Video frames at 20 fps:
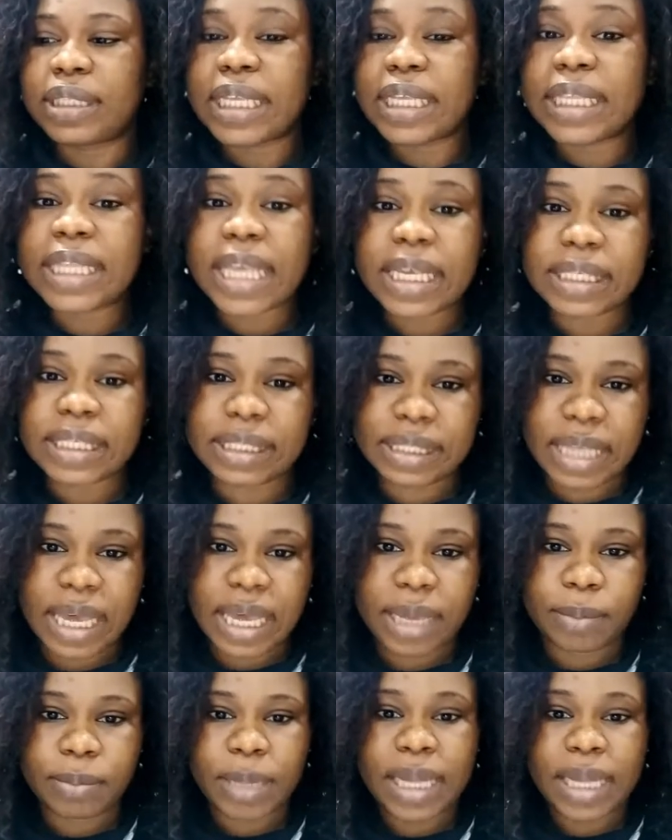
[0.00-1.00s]
It takes
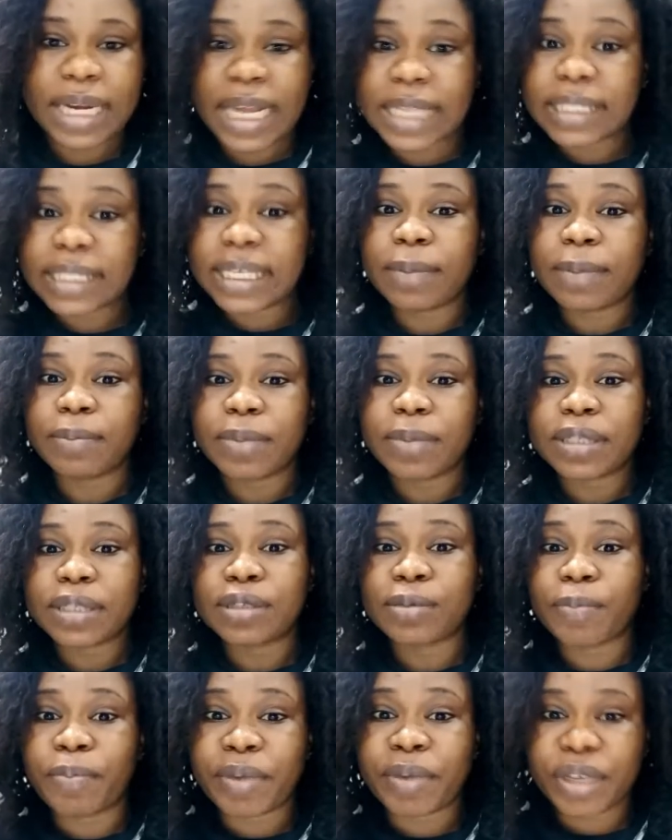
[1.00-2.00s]
time, and that time
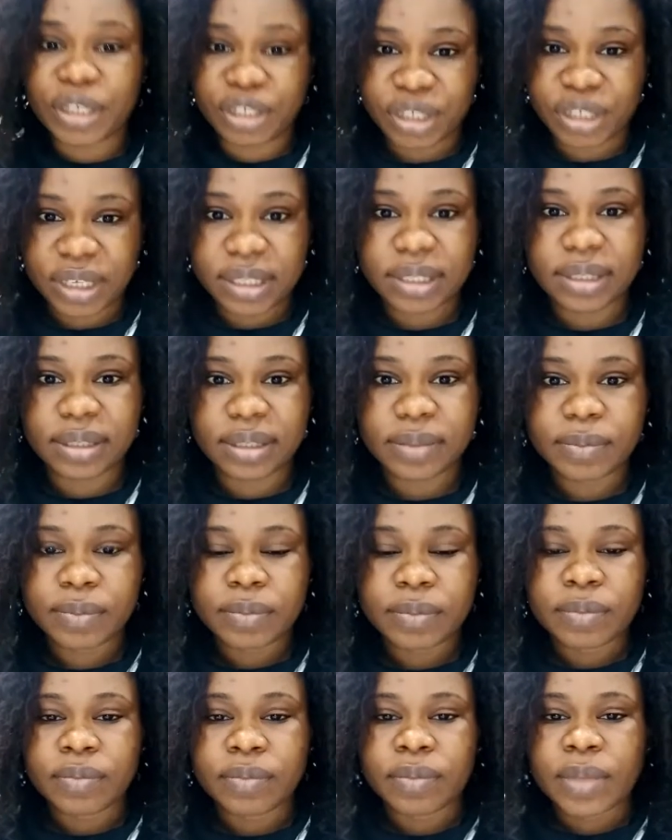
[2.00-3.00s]
means patience.
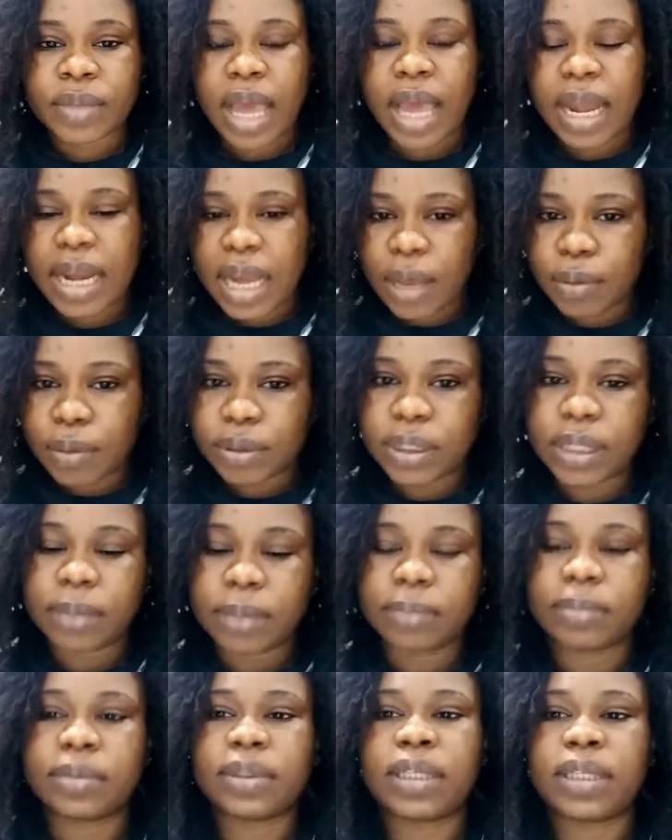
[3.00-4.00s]
Allow
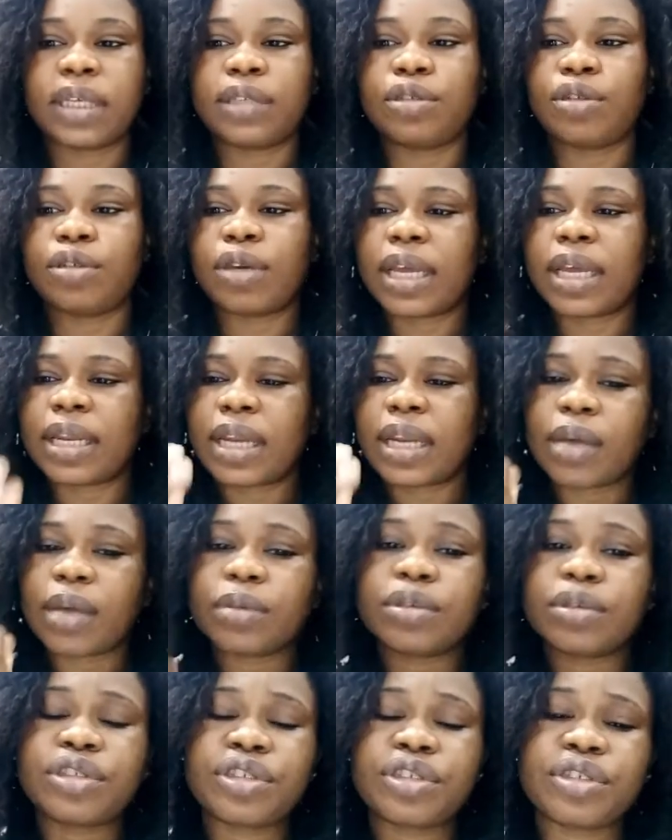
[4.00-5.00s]
them. Then you can
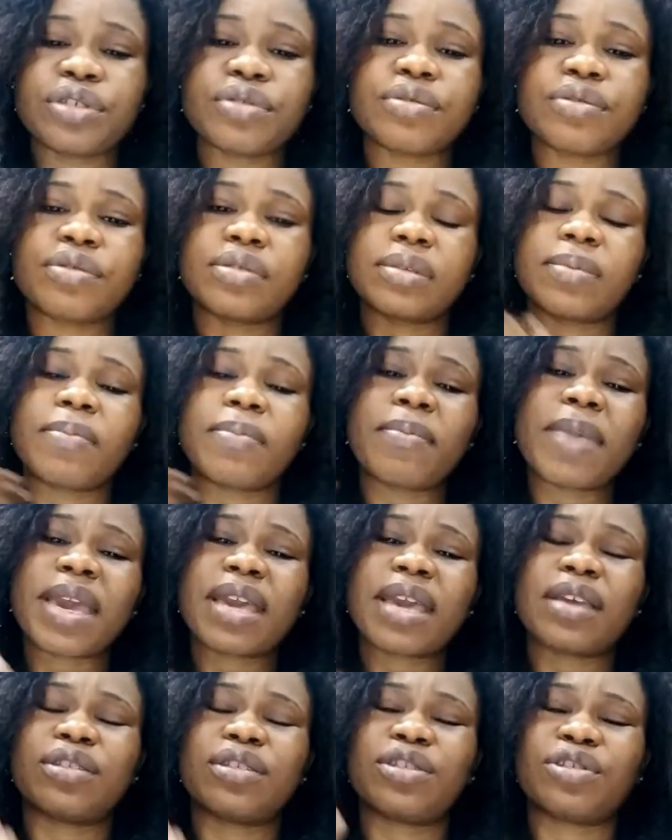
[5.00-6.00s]
now choose,
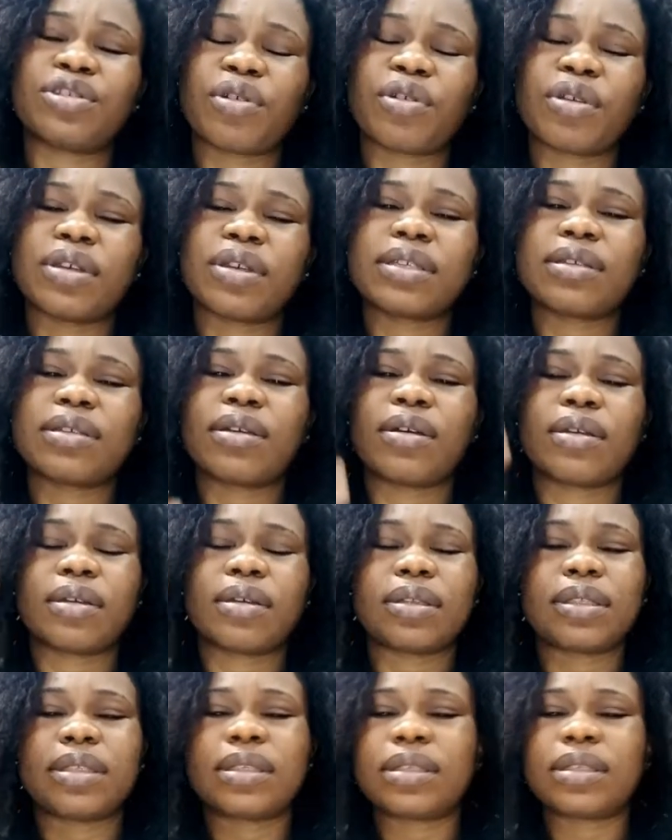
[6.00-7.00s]
make a choice or
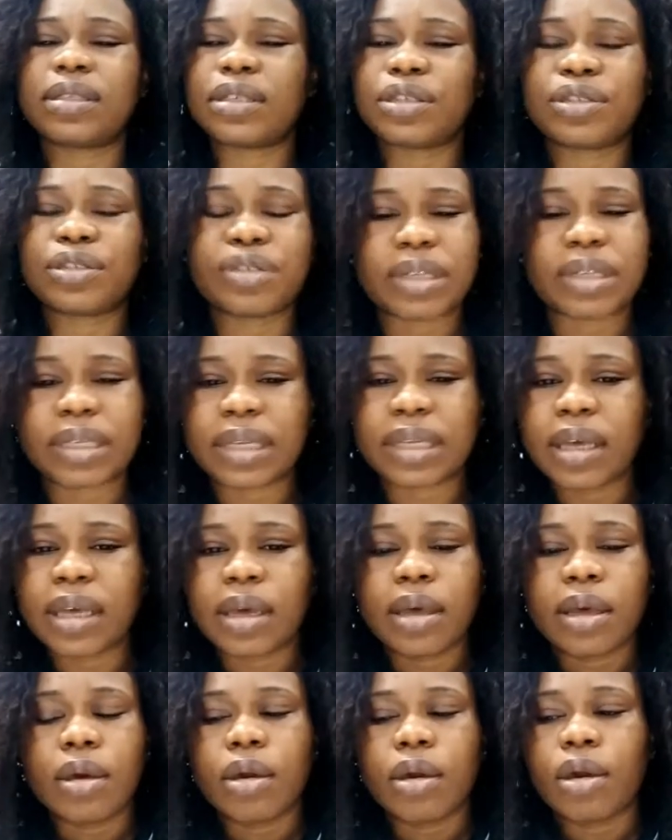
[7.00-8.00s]
your decision
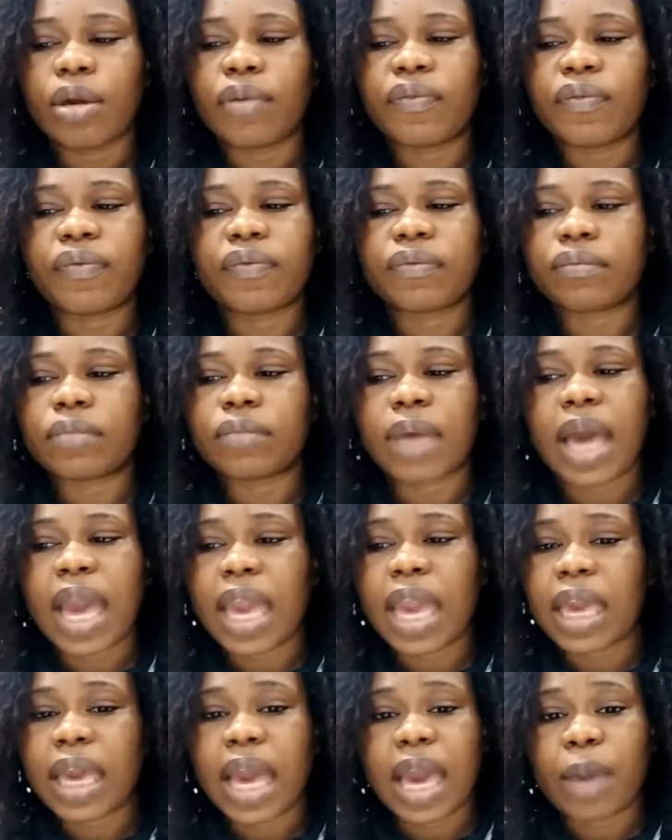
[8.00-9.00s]
of
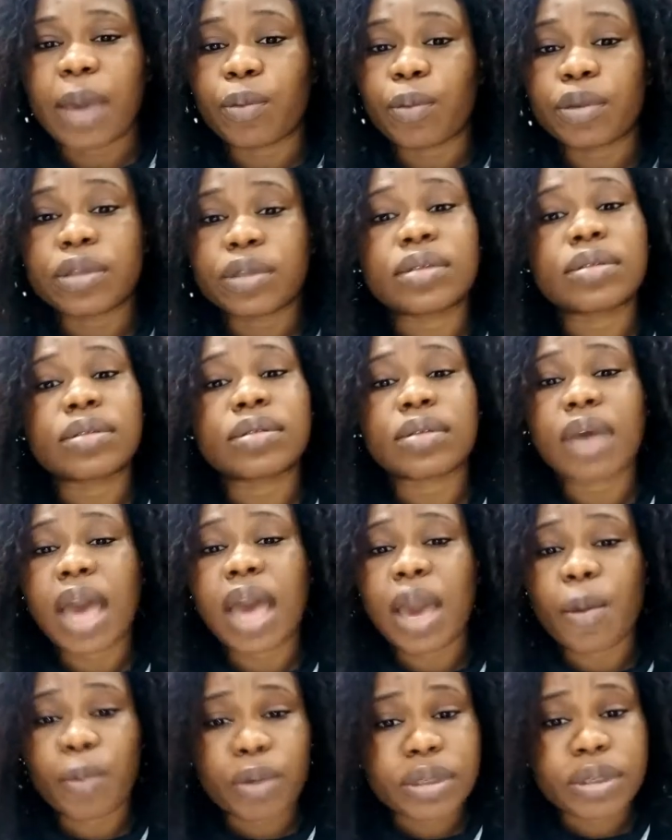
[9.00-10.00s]
I
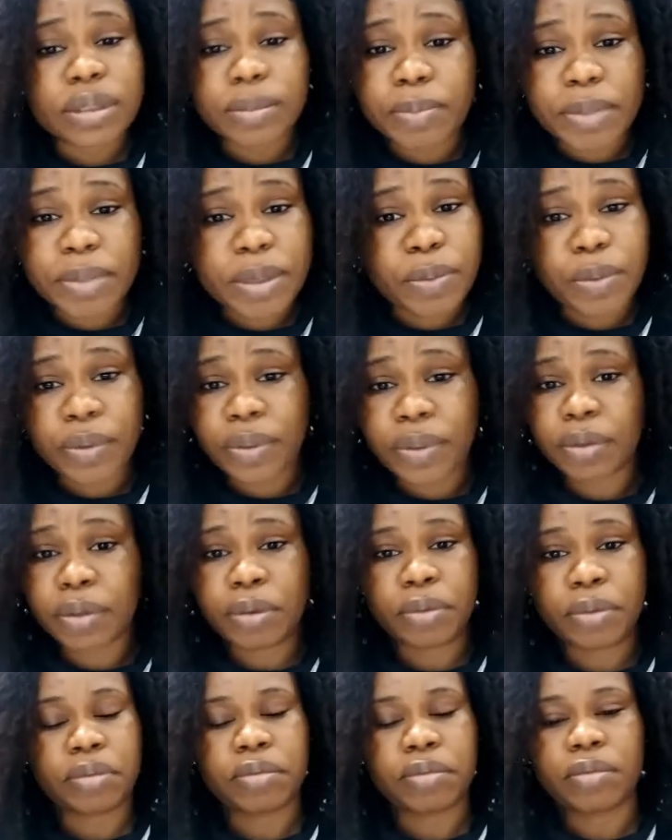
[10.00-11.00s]
want to be with
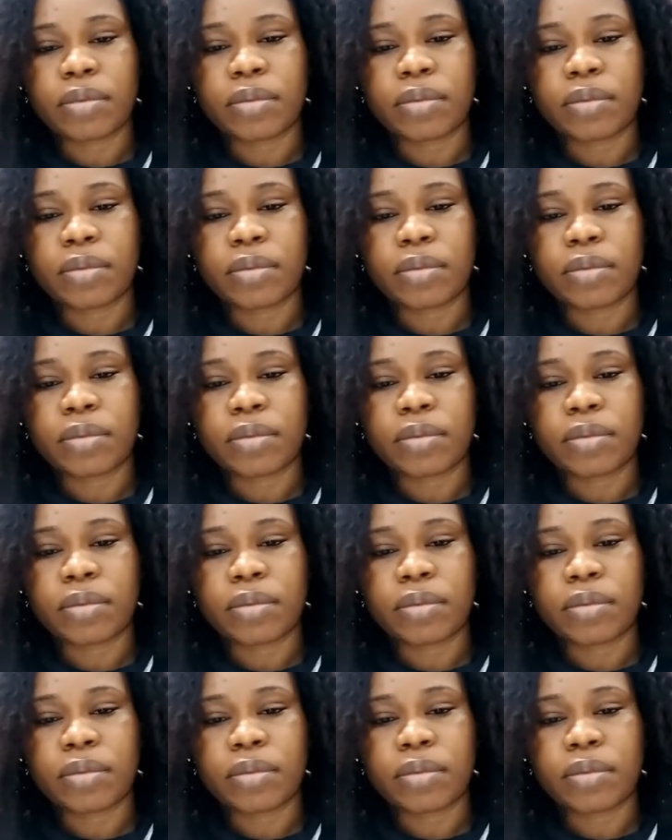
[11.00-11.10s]
you.